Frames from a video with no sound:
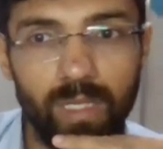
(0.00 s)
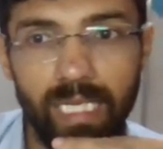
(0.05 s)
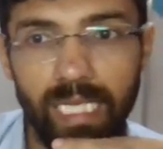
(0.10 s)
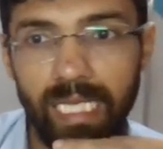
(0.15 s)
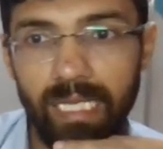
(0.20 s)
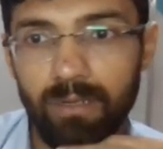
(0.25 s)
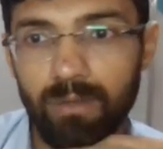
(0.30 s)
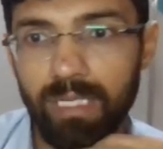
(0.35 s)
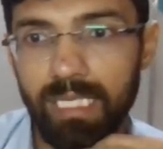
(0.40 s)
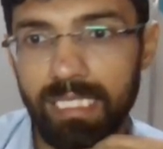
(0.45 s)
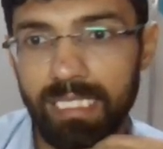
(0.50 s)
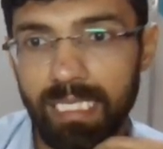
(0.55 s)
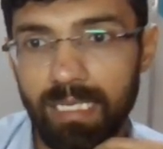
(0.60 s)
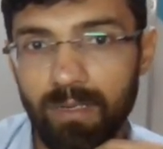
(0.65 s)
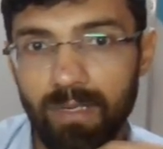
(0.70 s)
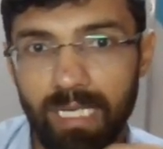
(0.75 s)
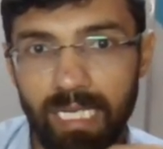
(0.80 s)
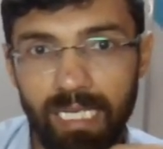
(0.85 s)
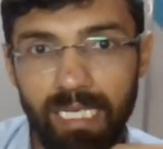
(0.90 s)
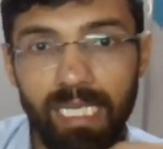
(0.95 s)
AO is
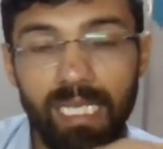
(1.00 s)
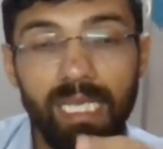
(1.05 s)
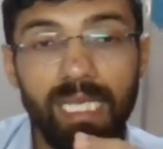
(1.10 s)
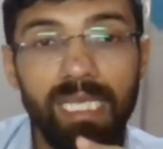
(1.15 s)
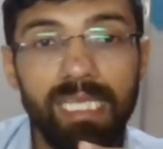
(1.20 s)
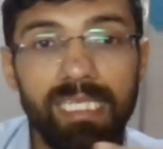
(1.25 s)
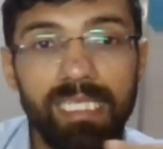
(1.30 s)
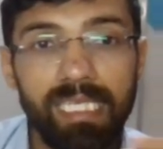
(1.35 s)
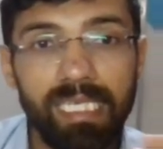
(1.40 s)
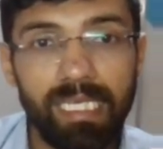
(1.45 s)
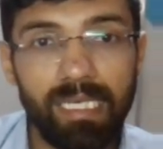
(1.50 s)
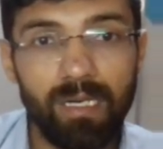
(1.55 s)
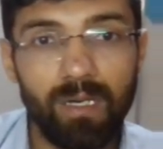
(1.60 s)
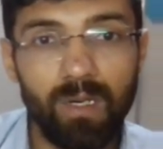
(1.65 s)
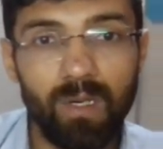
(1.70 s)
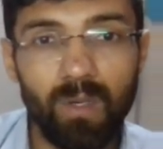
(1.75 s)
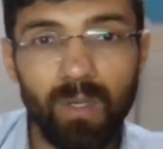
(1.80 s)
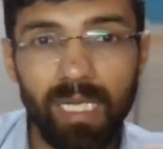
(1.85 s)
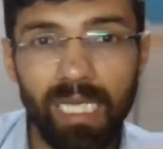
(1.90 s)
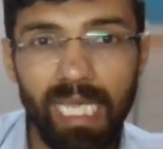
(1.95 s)
okay. See,
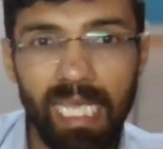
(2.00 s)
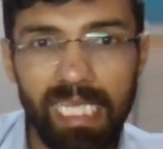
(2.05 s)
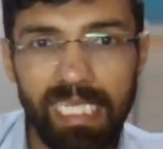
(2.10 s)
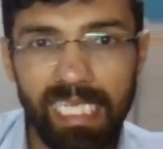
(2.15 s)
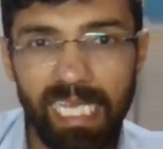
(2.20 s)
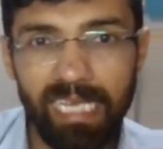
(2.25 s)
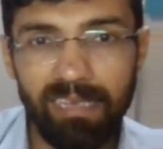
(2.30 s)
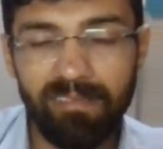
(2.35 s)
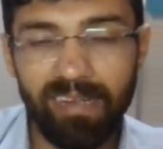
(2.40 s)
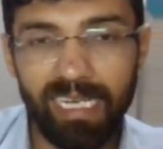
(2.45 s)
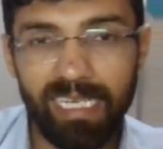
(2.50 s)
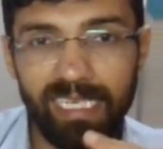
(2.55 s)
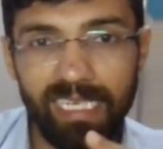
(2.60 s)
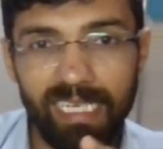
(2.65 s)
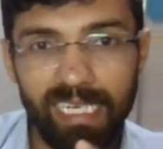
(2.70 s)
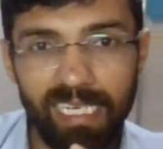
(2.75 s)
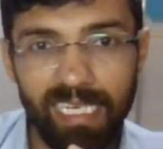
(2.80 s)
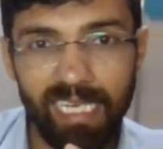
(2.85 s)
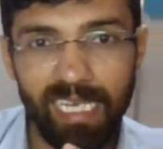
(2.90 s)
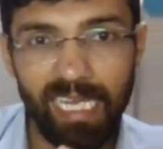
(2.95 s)
OA is A
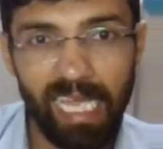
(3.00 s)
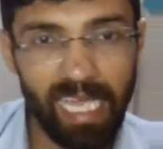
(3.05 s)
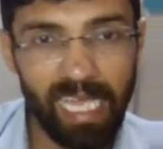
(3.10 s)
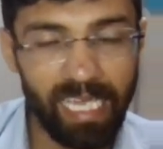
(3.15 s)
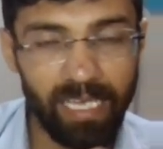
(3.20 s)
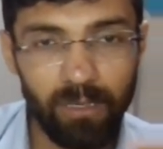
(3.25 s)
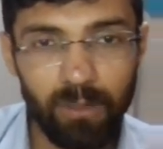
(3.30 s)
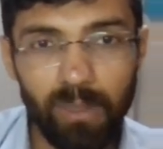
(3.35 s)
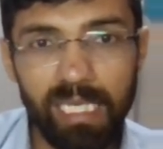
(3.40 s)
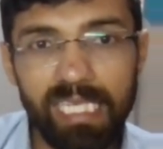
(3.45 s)
vector. AO